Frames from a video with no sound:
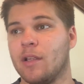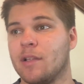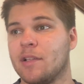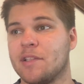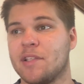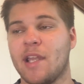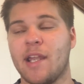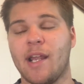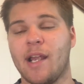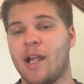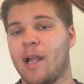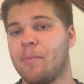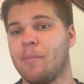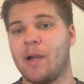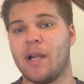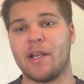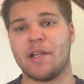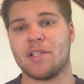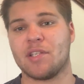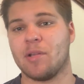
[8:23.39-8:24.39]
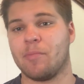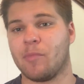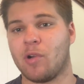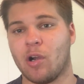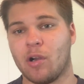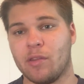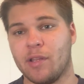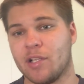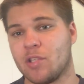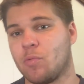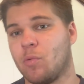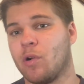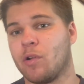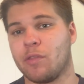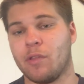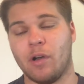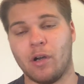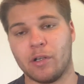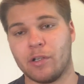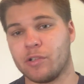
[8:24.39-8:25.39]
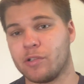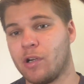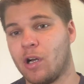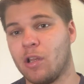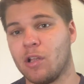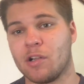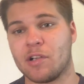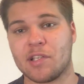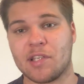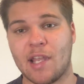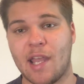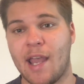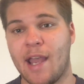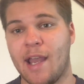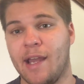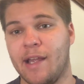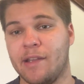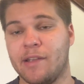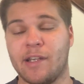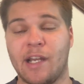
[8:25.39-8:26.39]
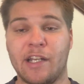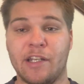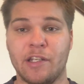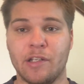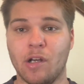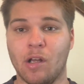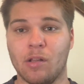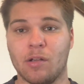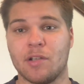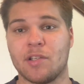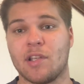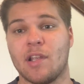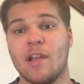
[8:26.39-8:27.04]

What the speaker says: say I'm buying some card that's worth $100 at $90.